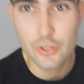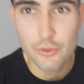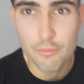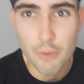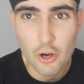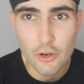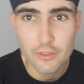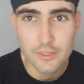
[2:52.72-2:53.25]
to
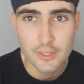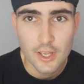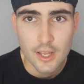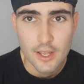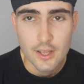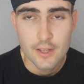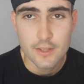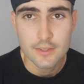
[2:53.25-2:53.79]

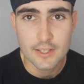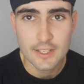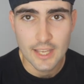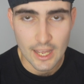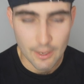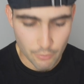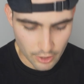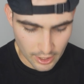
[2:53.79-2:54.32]
both the
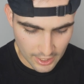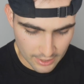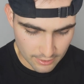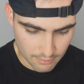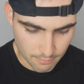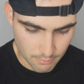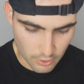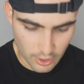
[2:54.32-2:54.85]
camera and
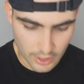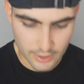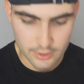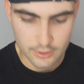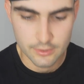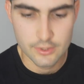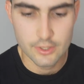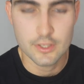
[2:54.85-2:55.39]
the mic.
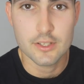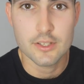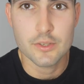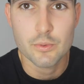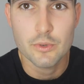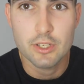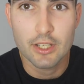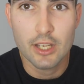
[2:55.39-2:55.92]
So this is
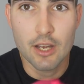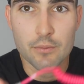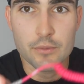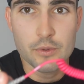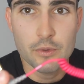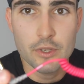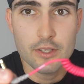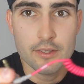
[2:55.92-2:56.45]
what it
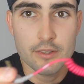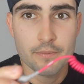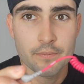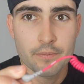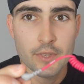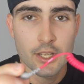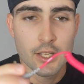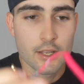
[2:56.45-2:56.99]
comes with
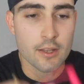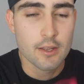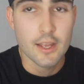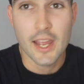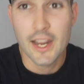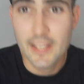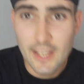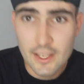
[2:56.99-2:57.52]

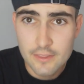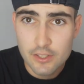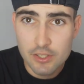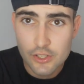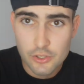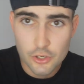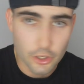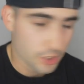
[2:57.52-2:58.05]
again, this
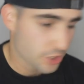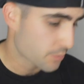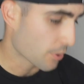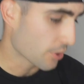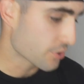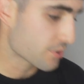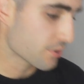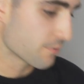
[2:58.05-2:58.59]
is not a
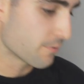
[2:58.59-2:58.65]
sponsored